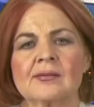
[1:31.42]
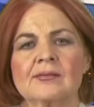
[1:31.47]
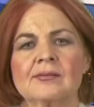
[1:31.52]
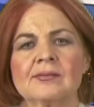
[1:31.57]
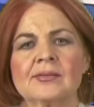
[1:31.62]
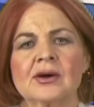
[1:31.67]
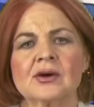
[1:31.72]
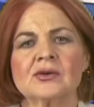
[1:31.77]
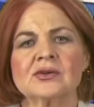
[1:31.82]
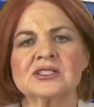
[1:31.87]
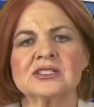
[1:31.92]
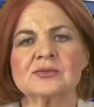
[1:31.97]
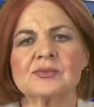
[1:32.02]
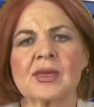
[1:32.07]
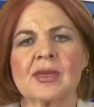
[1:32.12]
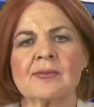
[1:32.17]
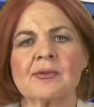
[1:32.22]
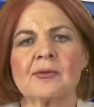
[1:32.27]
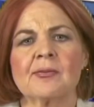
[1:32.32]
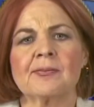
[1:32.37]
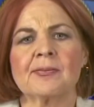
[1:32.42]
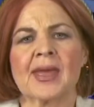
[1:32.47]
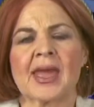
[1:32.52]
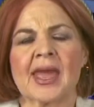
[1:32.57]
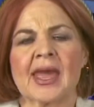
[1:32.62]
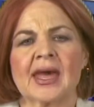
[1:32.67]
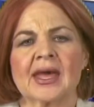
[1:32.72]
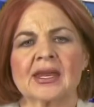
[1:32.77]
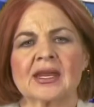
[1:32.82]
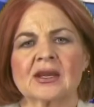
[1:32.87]
Most people
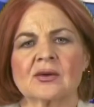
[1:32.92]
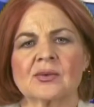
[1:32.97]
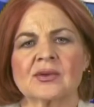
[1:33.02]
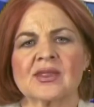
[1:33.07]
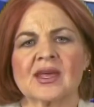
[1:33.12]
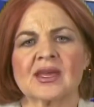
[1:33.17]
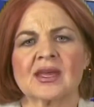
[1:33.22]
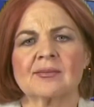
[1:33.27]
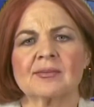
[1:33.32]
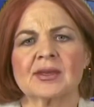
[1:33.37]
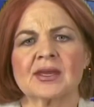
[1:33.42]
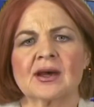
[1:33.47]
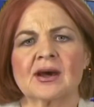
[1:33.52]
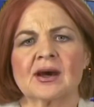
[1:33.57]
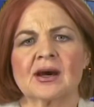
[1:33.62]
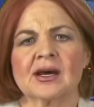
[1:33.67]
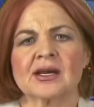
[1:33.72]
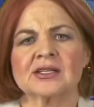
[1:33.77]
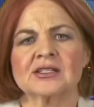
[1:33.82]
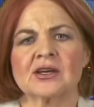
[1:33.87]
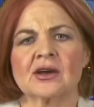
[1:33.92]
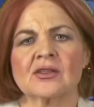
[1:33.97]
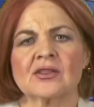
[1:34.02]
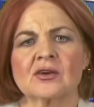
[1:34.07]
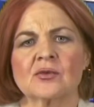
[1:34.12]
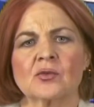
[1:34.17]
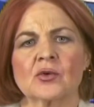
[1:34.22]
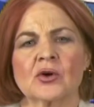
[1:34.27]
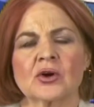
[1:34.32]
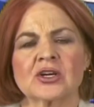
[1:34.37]
panic when they get behind on
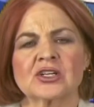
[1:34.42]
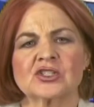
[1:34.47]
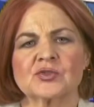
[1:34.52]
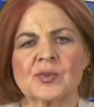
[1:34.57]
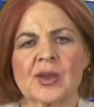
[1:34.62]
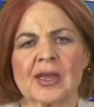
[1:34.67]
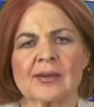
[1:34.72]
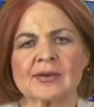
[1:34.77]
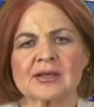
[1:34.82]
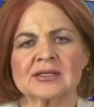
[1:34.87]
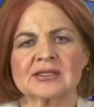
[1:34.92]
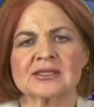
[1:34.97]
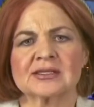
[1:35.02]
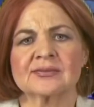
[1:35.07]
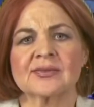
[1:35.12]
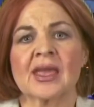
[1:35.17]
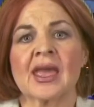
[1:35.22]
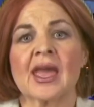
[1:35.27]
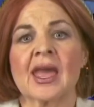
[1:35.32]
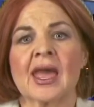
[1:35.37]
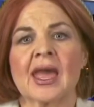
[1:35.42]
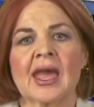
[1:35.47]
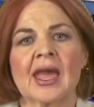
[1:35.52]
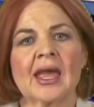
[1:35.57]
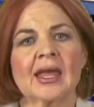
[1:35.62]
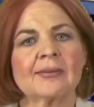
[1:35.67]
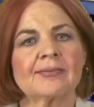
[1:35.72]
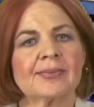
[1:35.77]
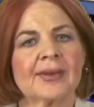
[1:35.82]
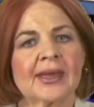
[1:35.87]
their mortgage payments,
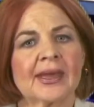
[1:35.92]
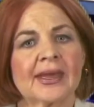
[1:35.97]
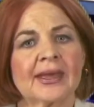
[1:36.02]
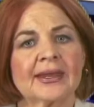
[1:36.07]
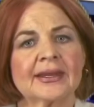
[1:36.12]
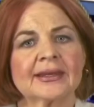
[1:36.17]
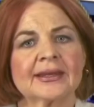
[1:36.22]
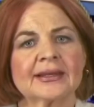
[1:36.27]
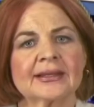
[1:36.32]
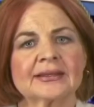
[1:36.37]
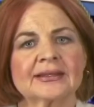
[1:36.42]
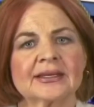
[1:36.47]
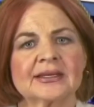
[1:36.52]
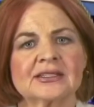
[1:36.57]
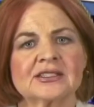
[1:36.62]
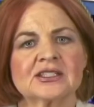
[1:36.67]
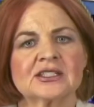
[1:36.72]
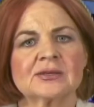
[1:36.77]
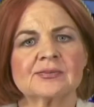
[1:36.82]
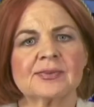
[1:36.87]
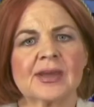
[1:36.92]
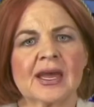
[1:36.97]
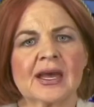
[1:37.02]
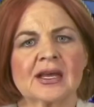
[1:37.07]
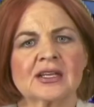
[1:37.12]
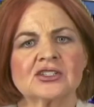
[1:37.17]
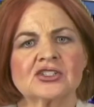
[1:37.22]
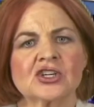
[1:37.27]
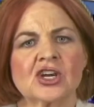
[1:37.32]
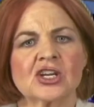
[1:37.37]
and panic leads to
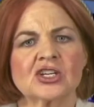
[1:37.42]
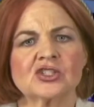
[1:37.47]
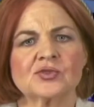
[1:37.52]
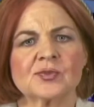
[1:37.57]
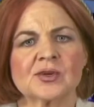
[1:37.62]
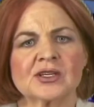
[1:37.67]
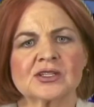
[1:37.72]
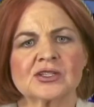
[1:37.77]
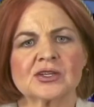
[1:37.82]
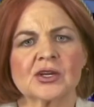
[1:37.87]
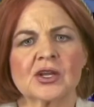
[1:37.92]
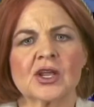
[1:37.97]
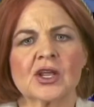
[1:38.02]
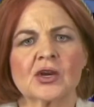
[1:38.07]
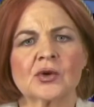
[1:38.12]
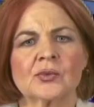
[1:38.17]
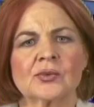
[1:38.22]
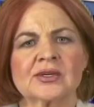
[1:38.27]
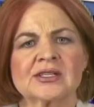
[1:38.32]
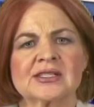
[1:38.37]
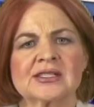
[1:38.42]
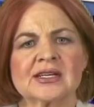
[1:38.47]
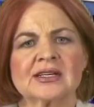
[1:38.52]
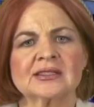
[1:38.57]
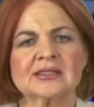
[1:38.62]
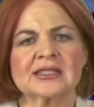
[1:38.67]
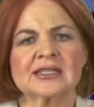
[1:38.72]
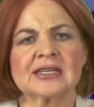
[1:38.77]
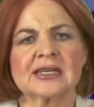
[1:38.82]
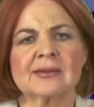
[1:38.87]
bad judgment,
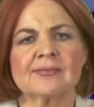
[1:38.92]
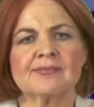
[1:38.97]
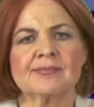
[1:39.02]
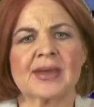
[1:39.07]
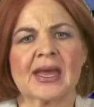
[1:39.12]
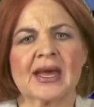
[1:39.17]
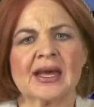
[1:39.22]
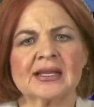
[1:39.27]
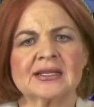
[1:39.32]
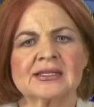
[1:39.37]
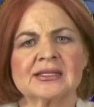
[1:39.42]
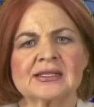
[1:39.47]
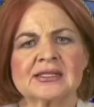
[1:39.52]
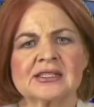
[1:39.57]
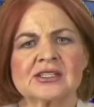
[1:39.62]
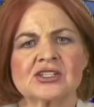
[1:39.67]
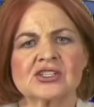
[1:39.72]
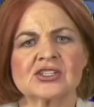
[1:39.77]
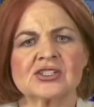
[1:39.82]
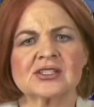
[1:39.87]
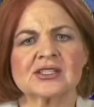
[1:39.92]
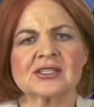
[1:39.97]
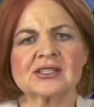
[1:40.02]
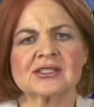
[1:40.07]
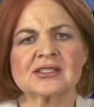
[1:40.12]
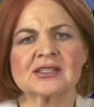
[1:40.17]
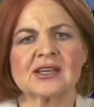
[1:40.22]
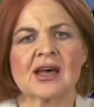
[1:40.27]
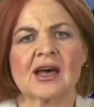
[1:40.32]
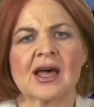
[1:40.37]
resulting in bad decisions in
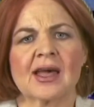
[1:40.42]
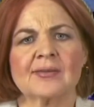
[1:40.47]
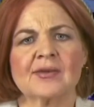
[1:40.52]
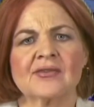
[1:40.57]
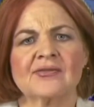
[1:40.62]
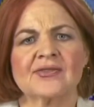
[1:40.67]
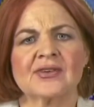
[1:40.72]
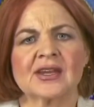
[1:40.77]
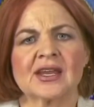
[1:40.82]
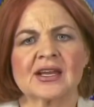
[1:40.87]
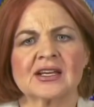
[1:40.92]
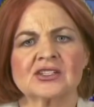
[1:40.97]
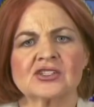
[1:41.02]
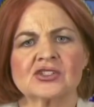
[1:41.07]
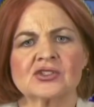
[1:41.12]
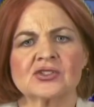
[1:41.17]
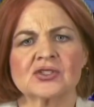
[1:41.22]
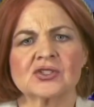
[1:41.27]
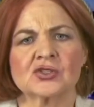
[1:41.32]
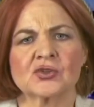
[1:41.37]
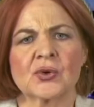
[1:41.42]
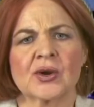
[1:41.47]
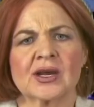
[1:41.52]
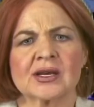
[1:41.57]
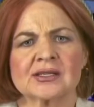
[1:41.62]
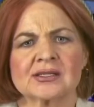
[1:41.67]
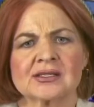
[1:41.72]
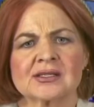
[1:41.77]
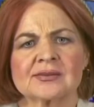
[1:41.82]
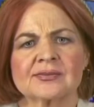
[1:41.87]
a time of financial
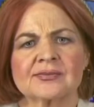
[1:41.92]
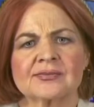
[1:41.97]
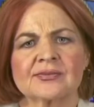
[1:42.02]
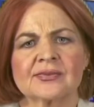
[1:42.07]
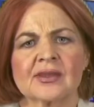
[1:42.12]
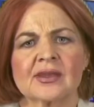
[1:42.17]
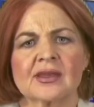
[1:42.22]
stress.